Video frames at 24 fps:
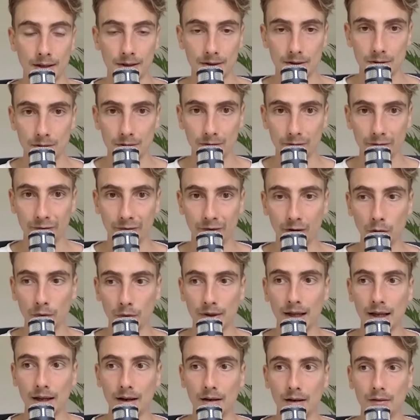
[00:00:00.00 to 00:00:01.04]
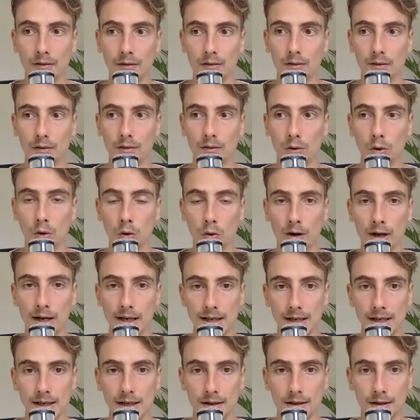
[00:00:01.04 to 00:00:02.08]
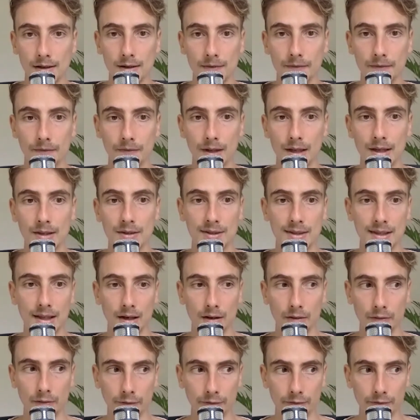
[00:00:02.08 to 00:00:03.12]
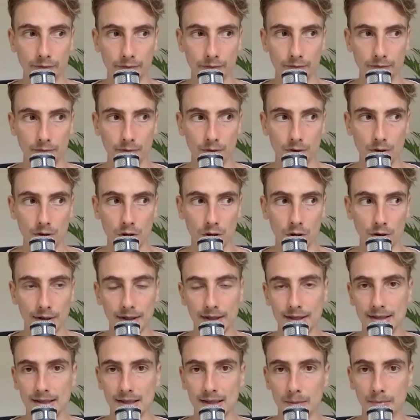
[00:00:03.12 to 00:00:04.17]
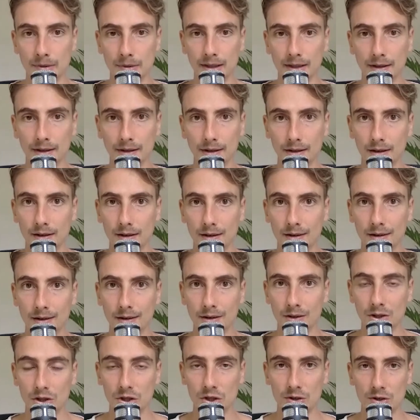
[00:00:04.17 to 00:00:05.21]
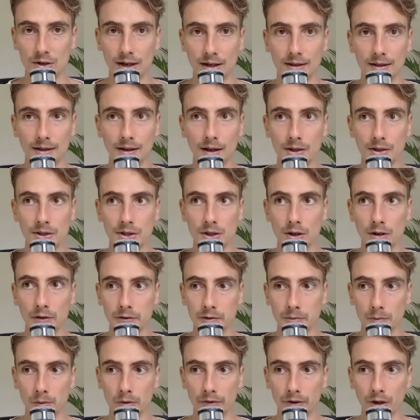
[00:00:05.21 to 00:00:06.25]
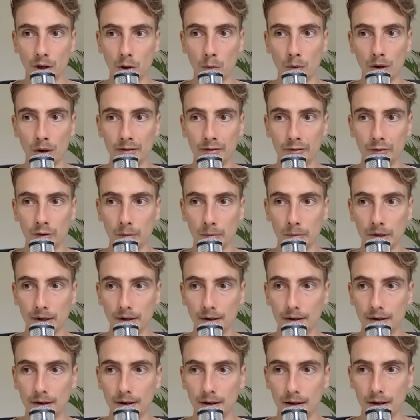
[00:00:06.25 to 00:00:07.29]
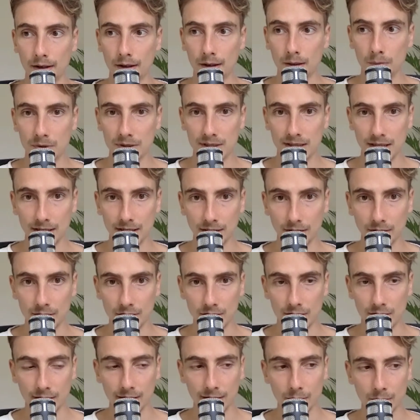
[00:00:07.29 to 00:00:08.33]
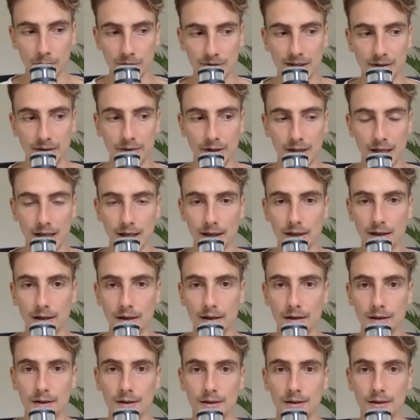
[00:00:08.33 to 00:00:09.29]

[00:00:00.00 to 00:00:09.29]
sort of felt that already, instead of not accepting it, distracting ourselves, moving away from it, pretending the tiger was never there.